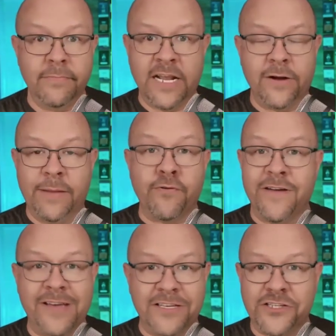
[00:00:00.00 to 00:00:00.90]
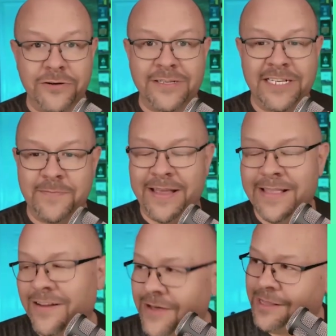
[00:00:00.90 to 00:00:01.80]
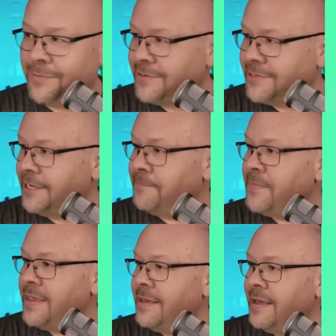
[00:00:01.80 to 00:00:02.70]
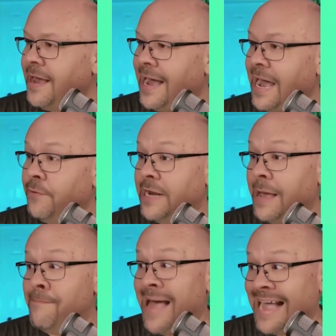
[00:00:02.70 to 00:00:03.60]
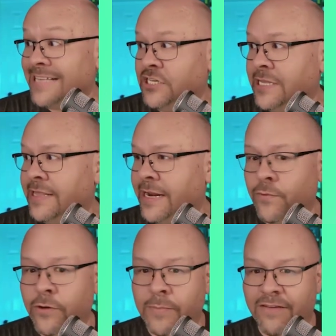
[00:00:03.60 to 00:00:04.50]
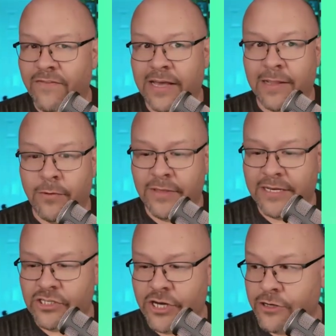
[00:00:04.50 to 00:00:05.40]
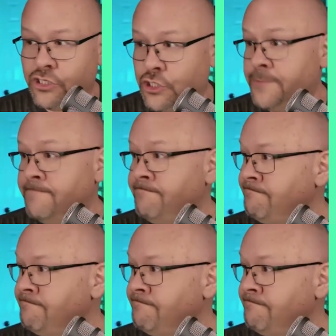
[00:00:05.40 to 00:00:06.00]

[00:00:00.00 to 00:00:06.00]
in previous years, he's made that available. So I would imagine that it will be available this year too.